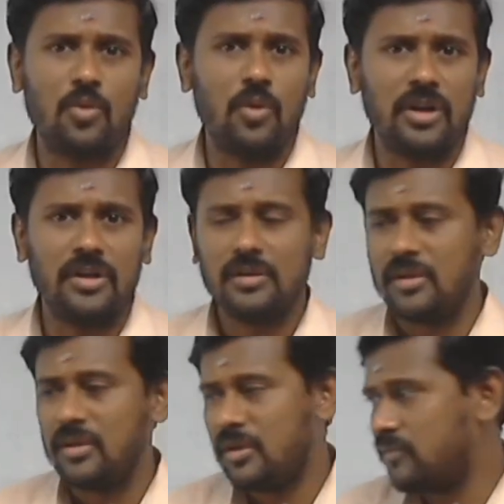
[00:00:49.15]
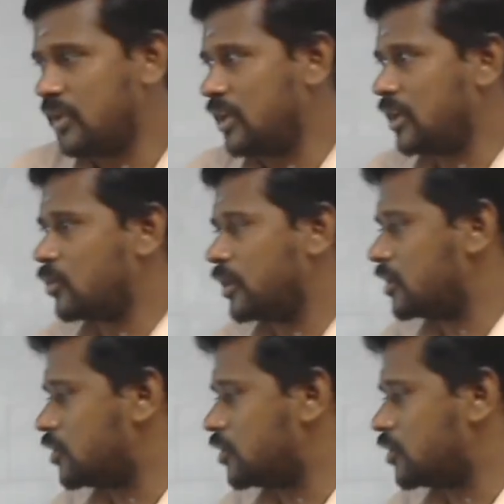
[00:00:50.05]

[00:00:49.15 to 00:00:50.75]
quadrant. We are not going to